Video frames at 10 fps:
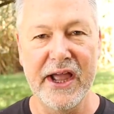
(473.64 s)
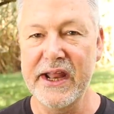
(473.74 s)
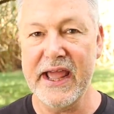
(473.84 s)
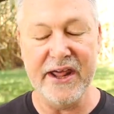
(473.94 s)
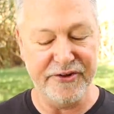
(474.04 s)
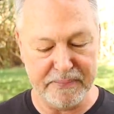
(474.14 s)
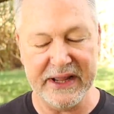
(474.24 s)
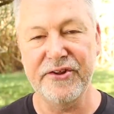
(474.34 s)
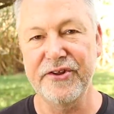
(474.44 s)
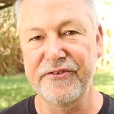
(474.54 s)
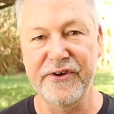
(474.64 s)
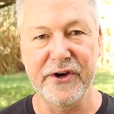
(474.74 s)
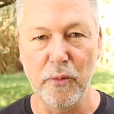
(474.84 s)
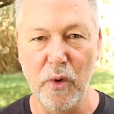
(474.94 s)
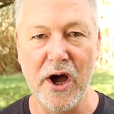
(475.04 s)
and it has places for
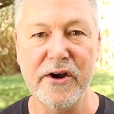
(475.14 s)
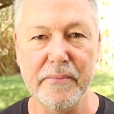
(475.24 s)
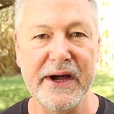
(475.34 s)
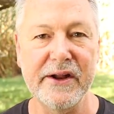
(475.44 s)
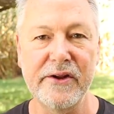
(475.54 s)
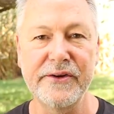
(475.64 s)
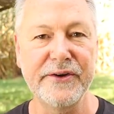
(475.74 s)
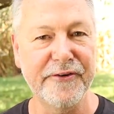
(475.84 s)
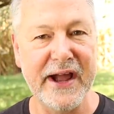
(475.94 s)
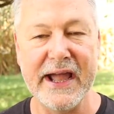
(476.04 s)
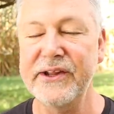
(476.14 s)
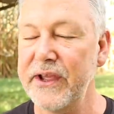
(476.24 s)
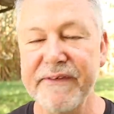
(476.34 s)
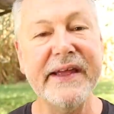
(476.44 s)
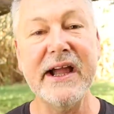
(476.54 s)
your water bottle, your rags,
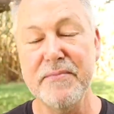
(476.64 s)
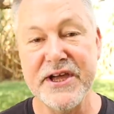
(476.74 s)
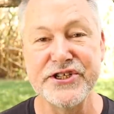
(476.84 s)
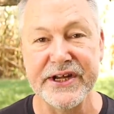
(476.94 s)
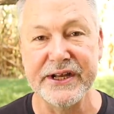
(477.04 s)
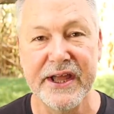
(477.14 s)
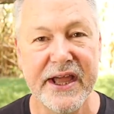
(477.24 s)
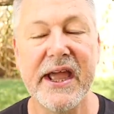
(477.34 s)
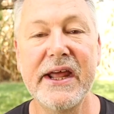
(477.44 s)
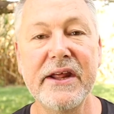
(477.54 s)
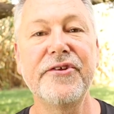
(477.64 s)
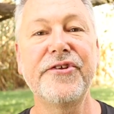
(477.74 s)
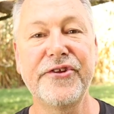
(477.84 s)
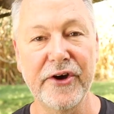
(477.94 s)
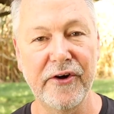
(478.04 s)
everything I mentioned. It is
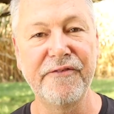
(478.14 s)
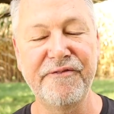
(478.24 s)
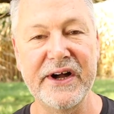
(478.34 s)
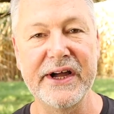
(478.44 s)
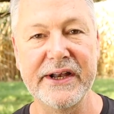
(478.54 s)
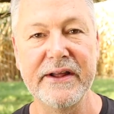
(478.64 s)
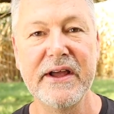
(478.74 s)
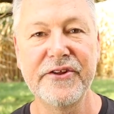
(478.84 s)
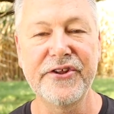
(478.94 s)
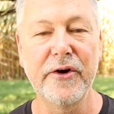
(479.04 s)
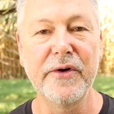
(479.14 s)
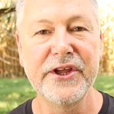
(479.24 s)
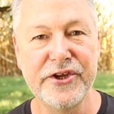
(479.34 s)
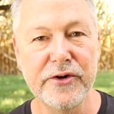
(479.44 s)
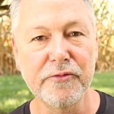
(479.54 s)
so fun. So
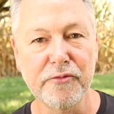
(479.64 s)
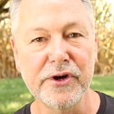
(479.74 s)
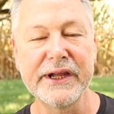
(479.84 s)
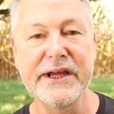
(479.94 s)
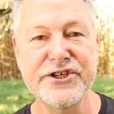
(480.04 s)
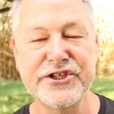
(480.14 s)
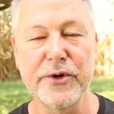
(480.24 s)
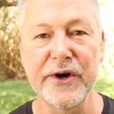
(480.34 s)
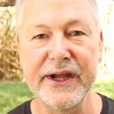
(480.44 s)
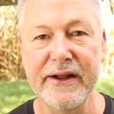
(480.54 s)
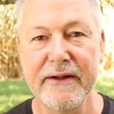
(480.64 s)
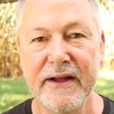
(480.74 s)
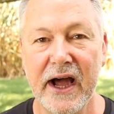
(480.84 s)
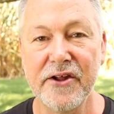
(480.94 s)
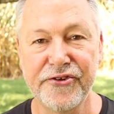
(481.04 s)
you'll really enjoy
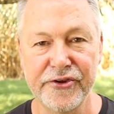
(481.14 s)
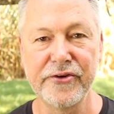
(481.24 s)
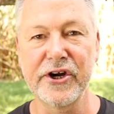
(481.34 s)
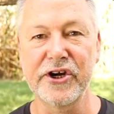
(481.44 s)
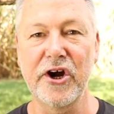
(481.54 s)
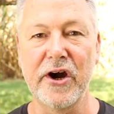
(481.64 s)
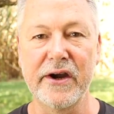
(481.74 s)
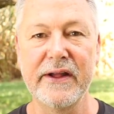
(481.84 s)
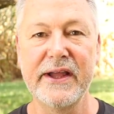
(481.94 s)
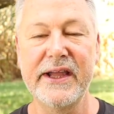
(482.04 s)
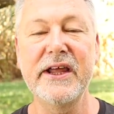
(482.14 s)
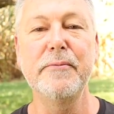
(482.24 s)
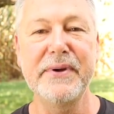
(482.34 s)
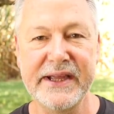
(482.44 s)
a Zuca cart in